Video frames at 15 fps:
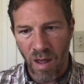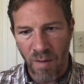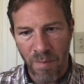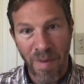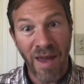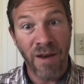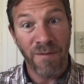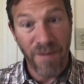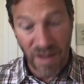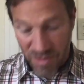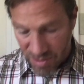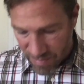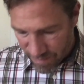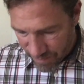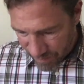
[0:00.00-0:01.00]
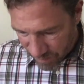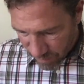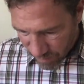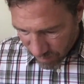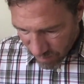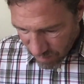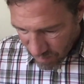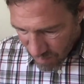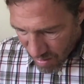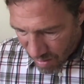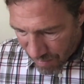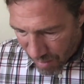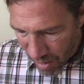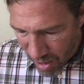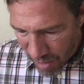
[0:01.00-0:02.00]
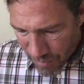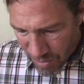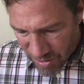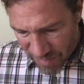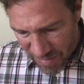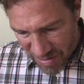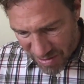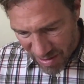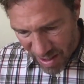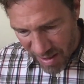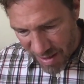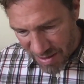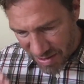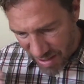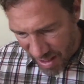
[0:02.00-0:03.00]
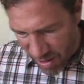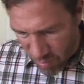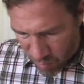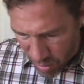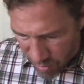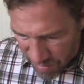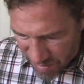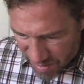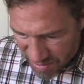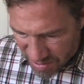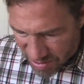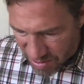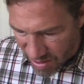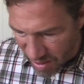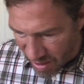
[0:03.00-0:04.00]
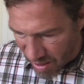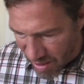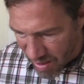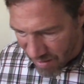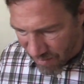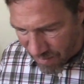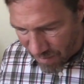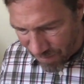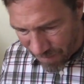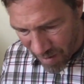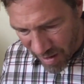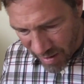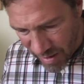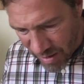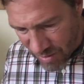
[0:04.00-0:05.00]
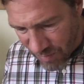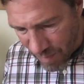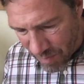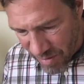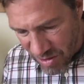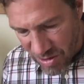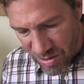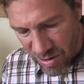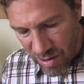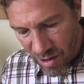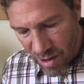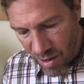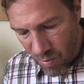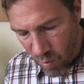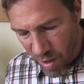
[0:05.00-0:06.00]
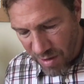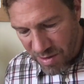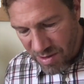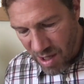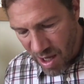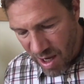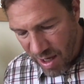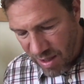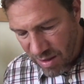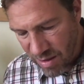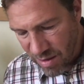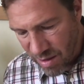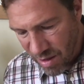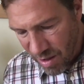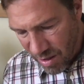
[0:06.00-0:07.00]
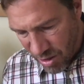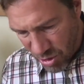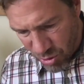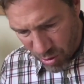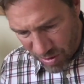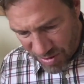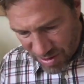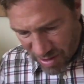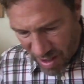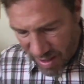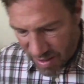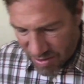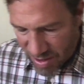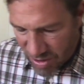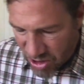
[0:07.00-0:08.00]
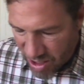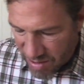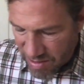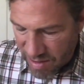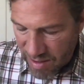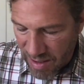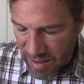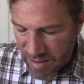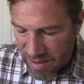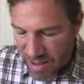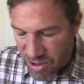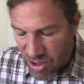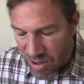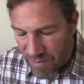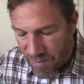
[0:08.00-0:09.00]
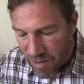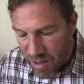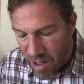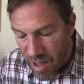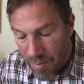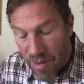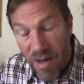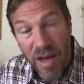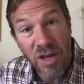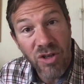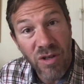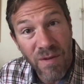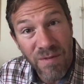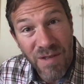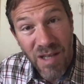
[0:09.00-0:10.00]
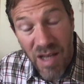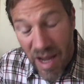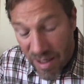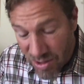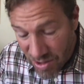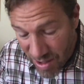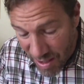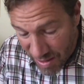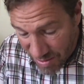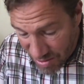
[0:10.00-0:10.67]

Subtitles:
benefits. The authors of the study say, quote, the findings from this well-designed controlled study suggest that the addition of a combination of THC and